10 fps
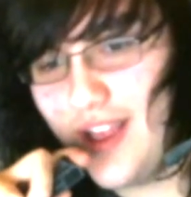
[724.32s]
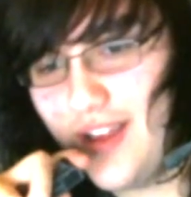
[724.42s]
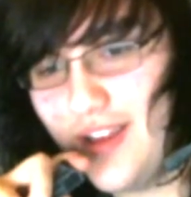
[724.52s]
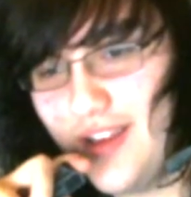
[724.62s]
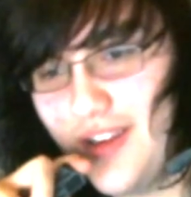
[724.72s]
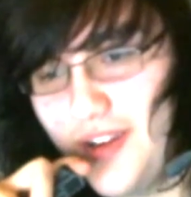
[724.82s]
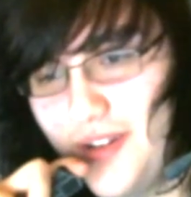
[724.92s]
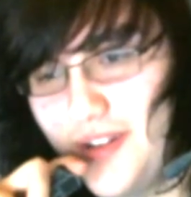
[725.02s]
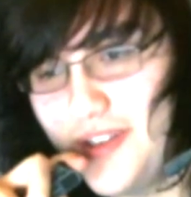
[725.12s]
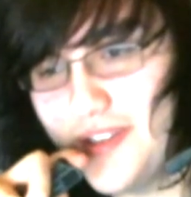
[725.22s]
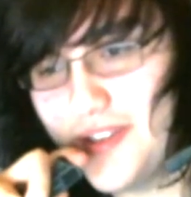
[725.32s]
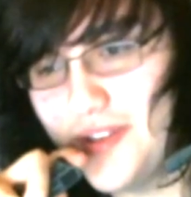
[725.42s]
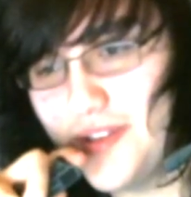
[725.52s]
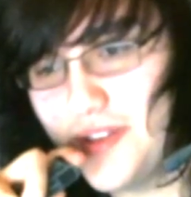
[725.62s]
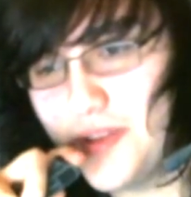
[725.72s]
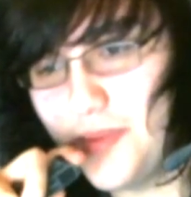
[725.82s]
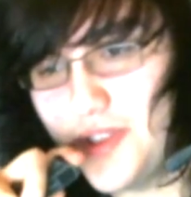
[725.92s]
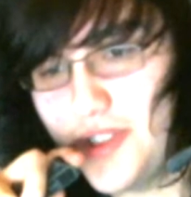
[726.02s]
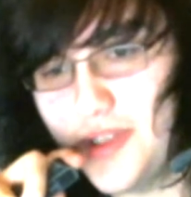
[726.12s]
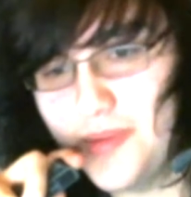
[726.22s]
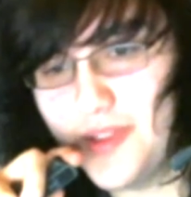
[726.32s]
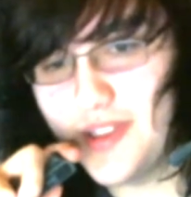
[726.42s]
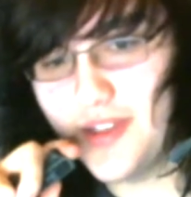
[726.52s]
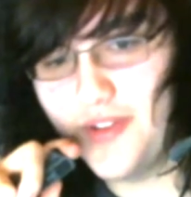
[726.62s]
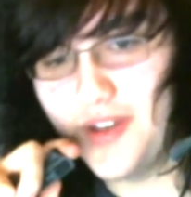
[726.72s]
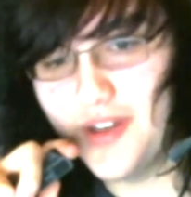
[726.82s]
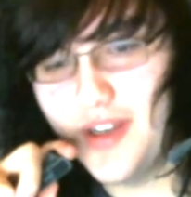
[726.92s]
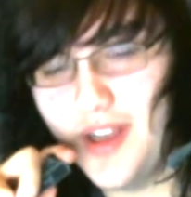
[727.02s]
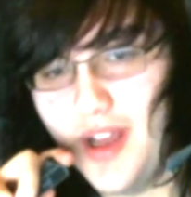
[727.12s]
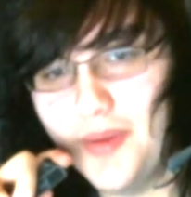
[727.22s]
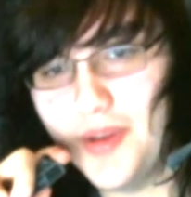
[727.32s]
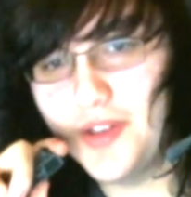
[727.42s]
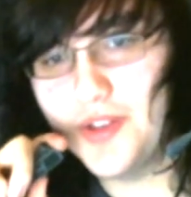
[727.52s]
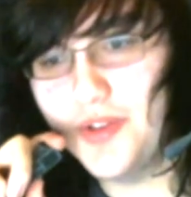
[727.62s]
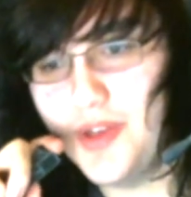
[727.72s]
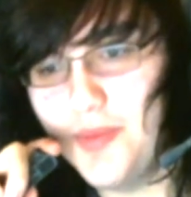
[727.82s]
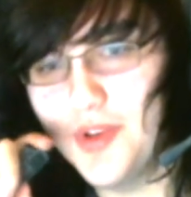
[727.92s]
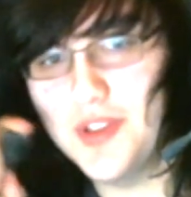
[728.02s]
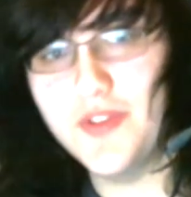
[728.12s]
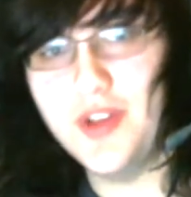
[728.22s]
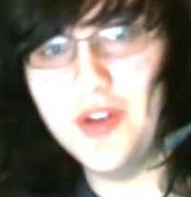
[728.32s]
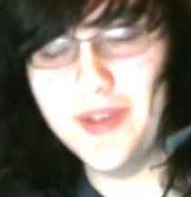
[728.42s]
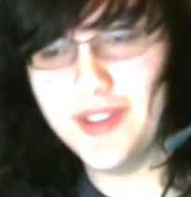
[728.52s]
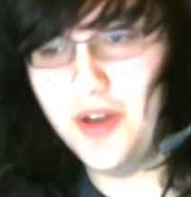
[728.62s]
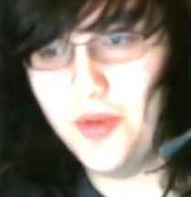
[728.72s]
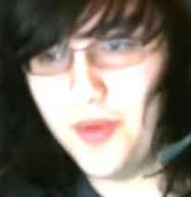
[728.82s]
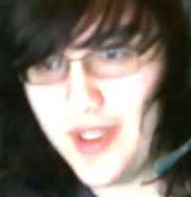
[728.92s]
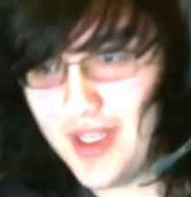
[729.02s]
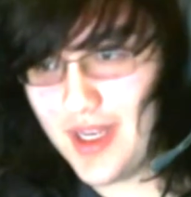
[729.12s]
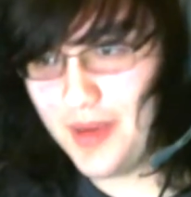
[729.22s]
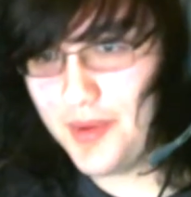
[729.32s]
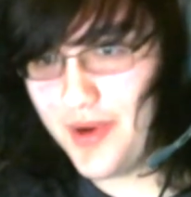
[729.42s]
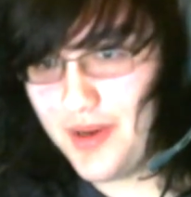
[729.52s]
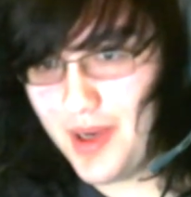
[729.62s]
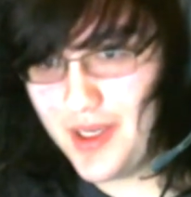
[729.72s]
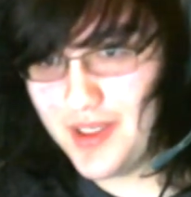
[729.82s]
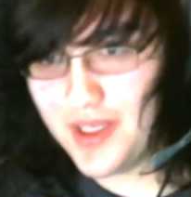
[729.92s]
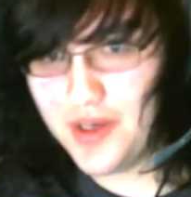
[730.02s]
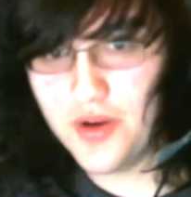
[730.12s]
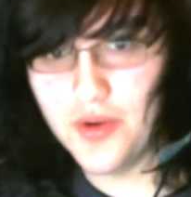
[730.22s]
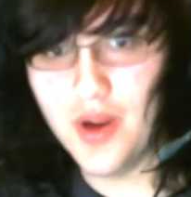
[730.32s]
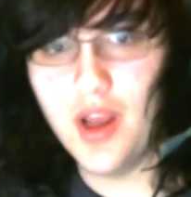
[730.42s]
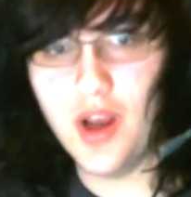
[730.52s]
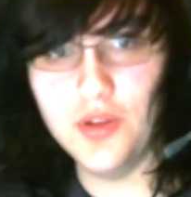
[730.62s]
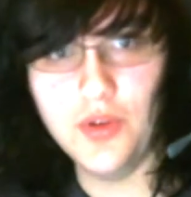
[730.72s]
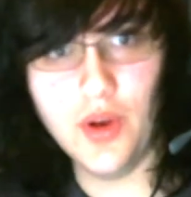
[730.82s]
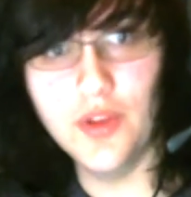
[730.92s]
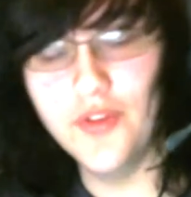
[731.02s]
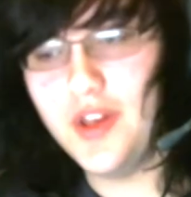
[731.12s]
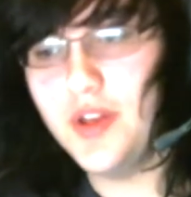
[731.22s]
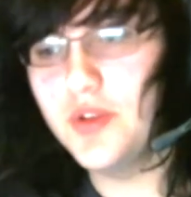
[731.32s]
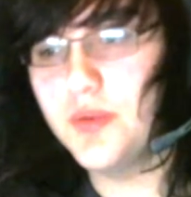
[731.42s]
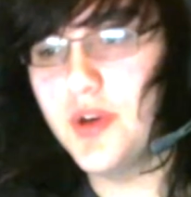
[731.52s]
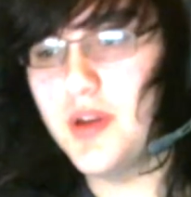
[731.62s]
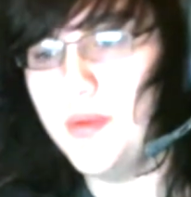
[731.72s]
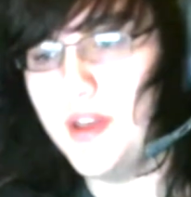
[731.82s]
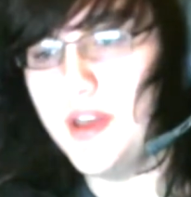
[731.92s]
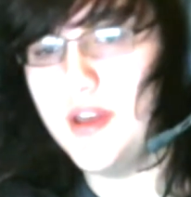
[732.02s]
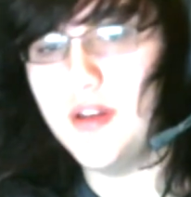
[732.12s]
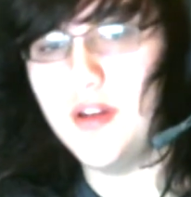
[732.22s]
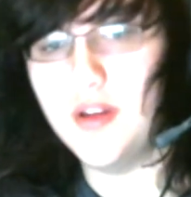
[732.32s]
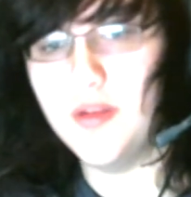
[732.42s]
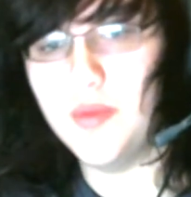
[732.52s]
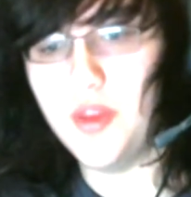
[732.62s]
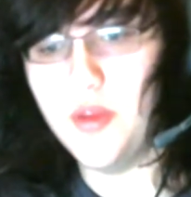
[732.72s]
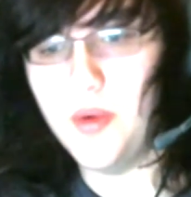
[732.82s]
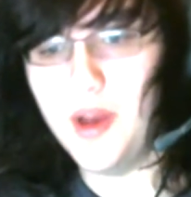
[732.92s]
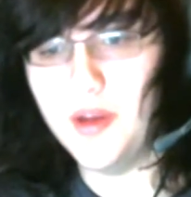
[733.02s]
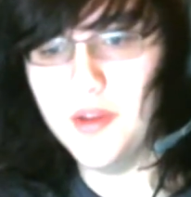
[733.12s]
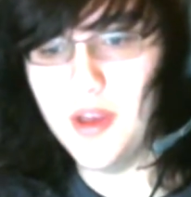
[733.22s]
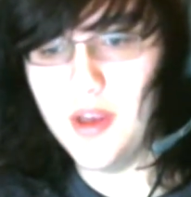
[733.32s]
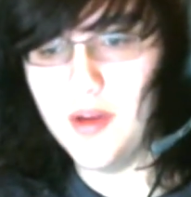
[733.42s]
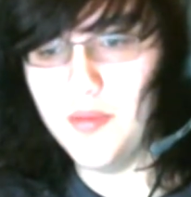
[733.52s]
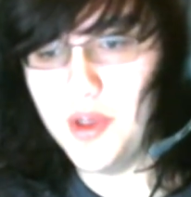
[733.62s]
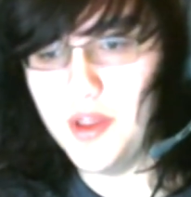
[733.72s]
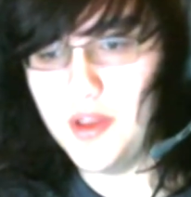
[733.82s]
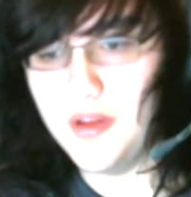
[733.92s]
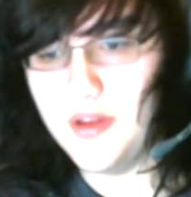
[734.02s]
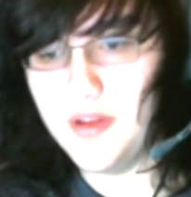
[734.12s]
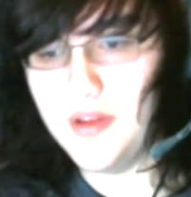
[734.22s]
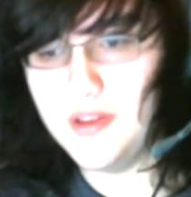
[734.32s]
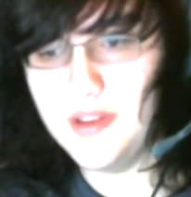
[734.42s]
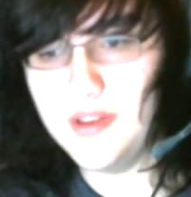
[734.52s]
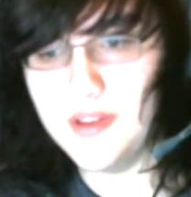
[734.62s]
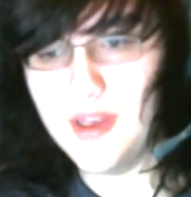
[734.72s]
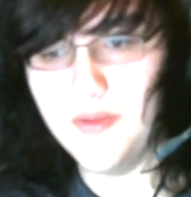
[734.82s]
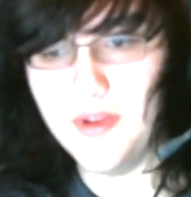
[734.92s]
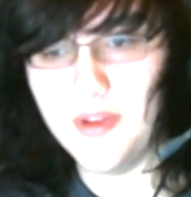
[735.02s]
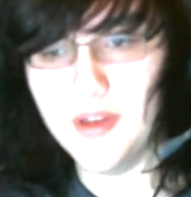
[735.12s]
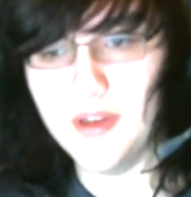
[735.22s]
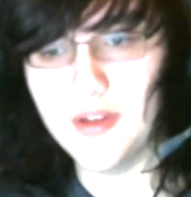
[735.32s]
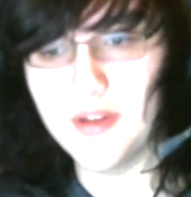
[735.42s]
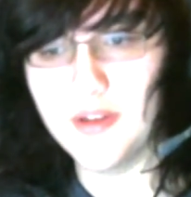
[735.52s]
Uh, oh, it, so there's just a bunch of tips and stuff here. I'm not going to show any more in this video because I don't want to get copyrighted by Nintendo. I'll do other videos where I play uh, Breath of the Wild, but this is everything.